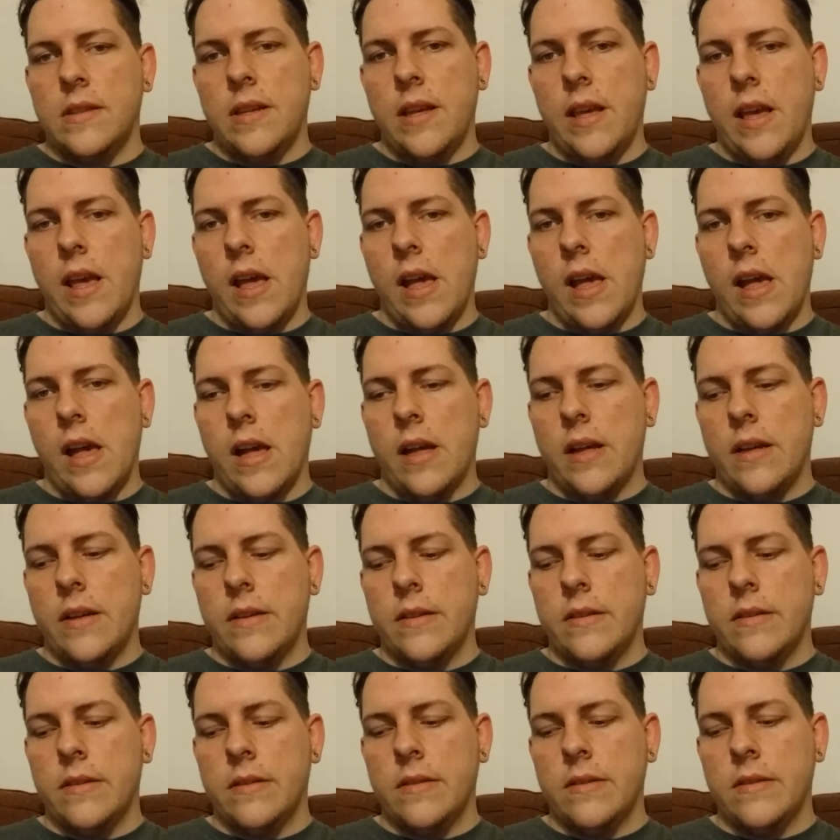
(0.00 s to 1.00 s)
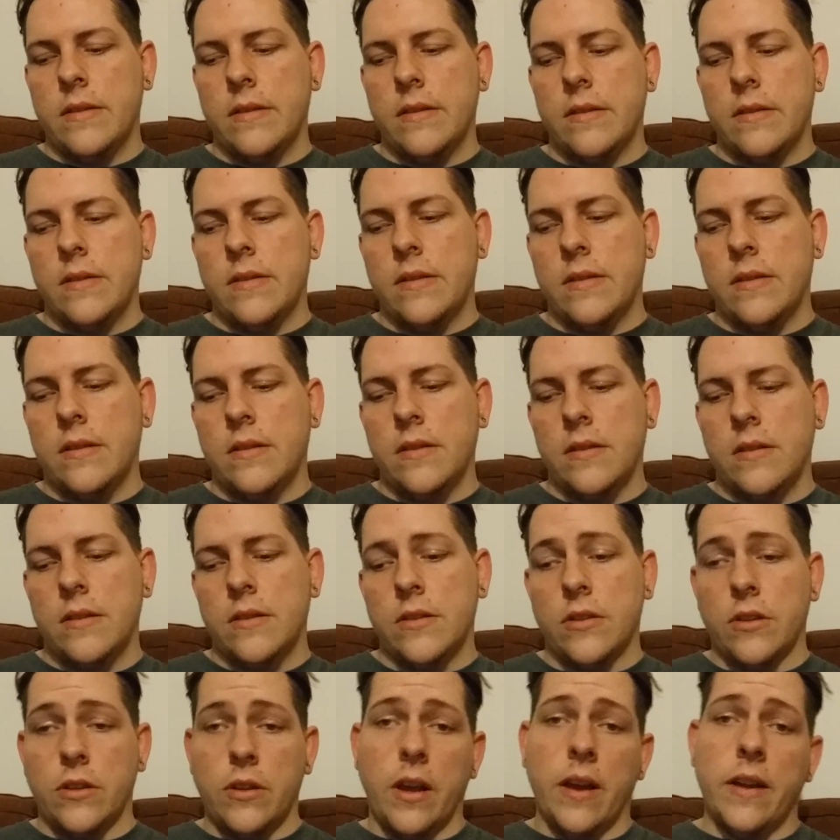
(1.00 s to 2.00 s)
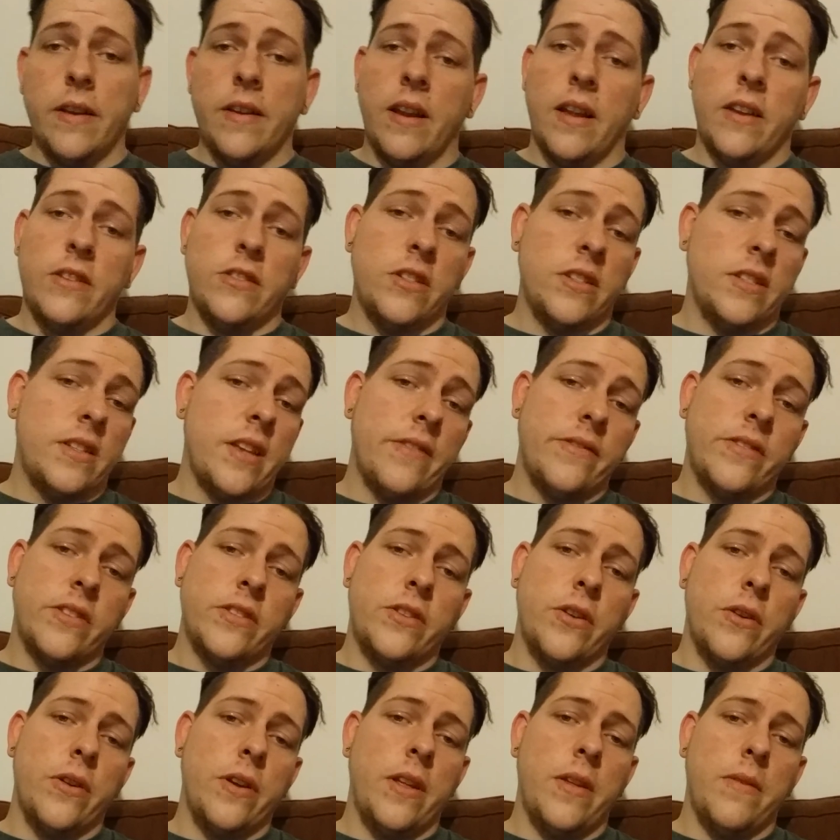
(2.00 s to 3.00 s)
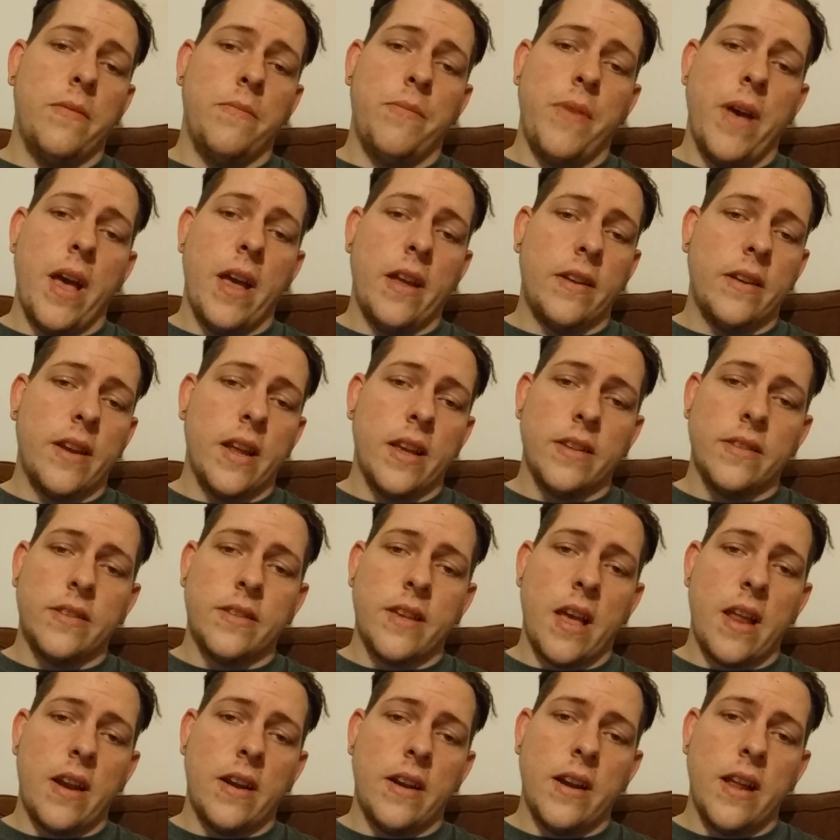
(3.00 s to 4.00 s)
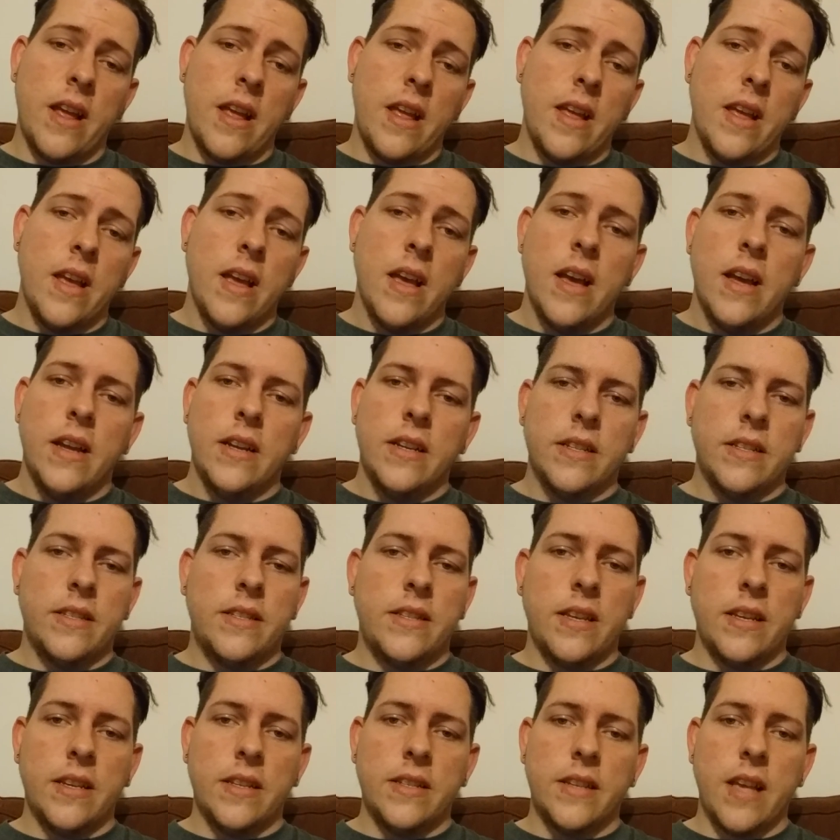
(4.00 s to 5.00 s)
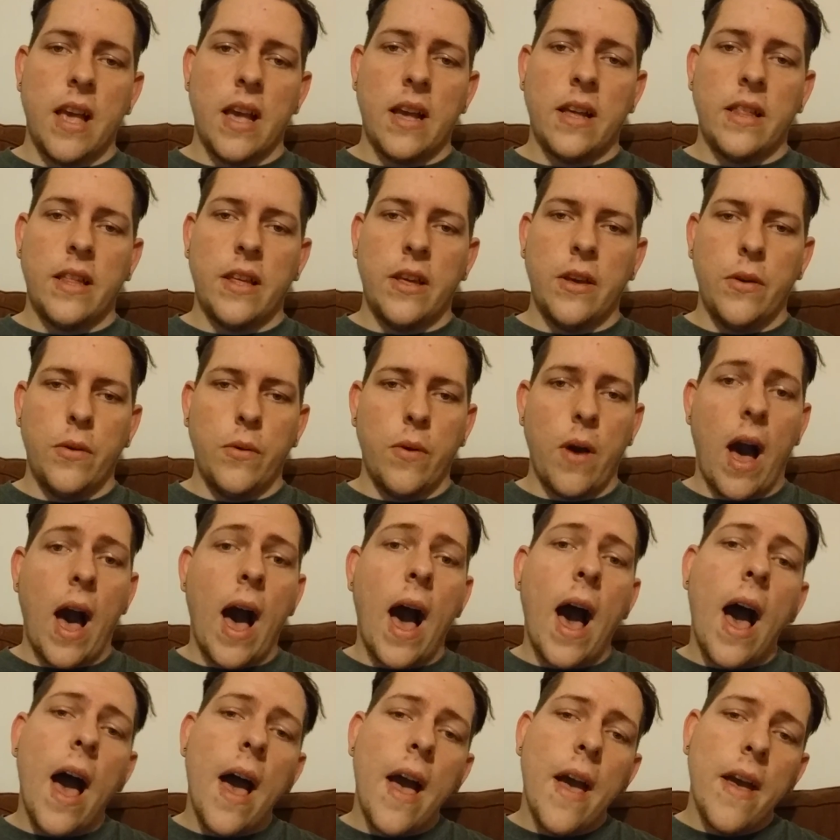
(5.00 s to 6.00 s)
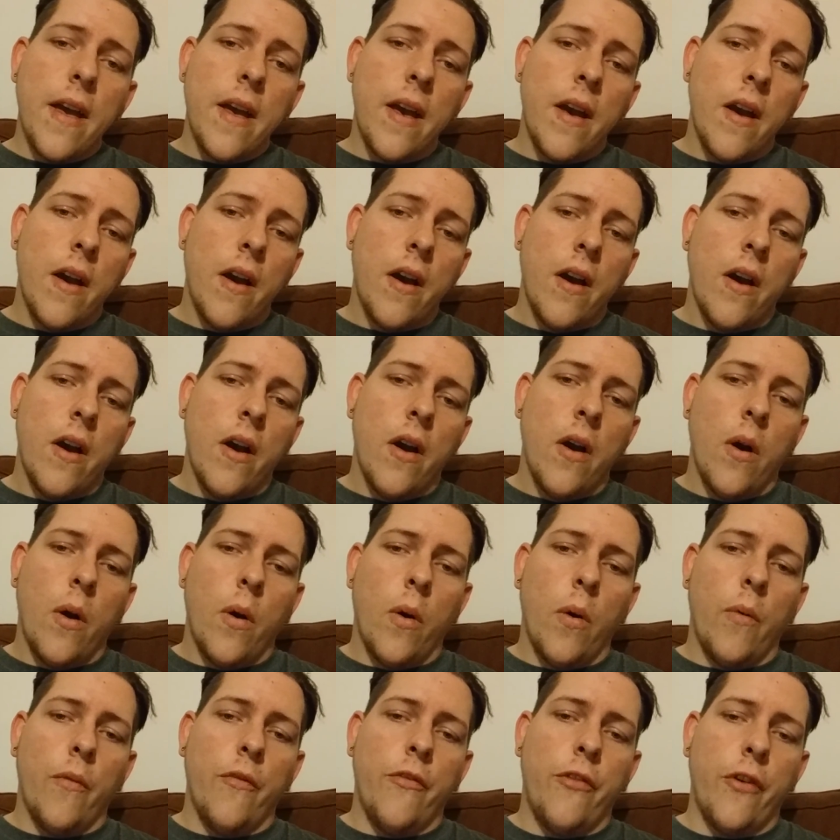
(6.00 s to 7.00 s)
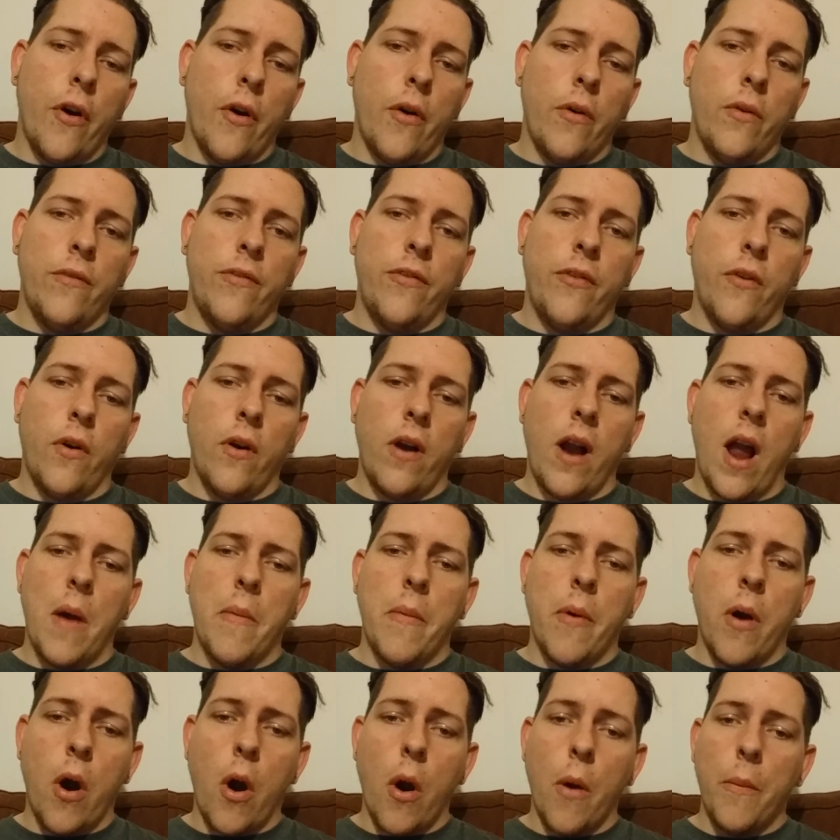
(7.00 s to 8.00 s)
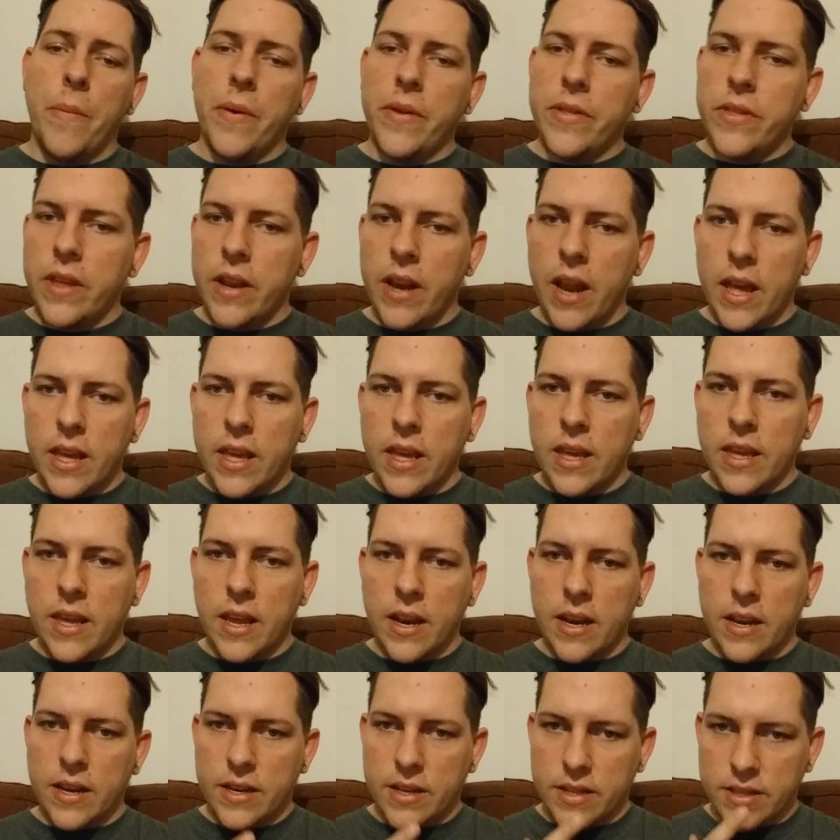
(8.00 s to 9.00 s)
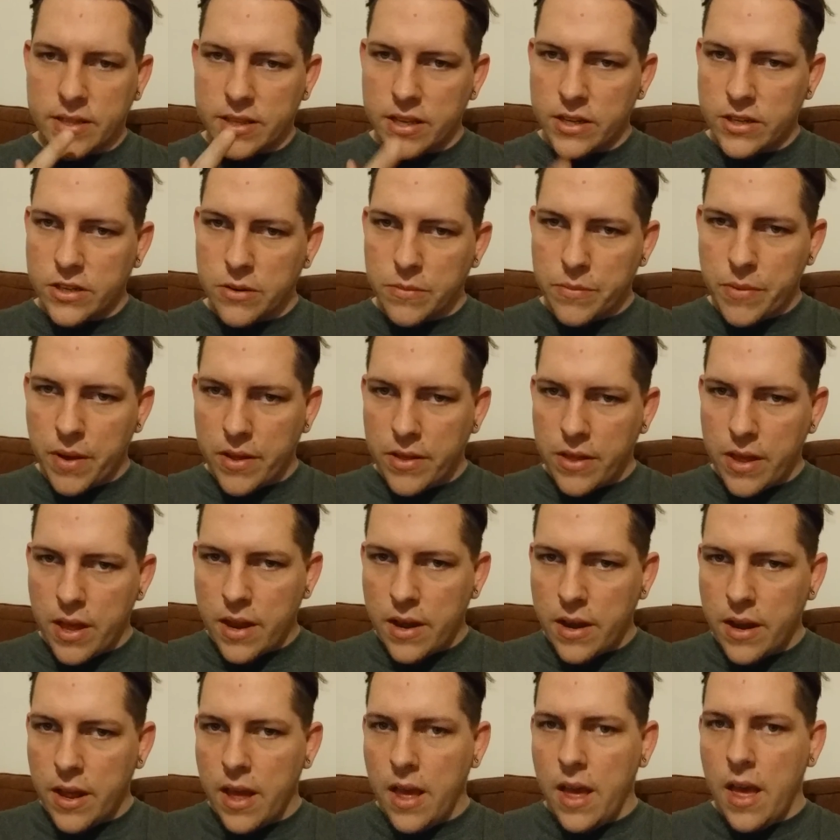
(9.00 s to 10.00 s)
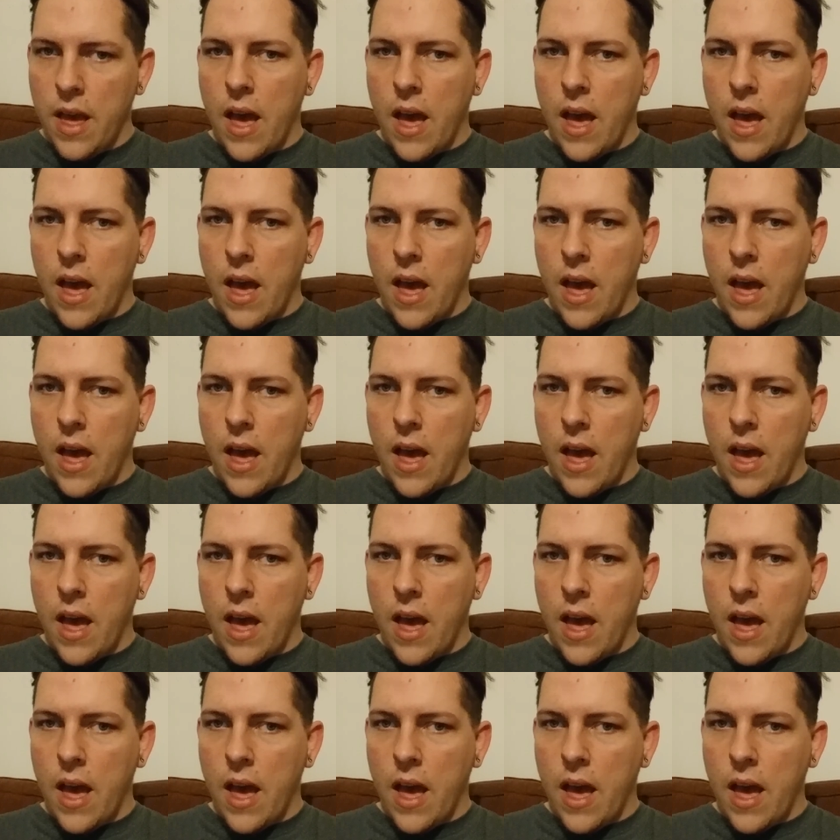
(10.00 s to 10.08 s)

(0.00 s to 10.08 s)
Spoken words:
Yeah. So y'all just have to tune in back next Saturday to see exactly who I vote for. I'm hoping that I can get a decision by then.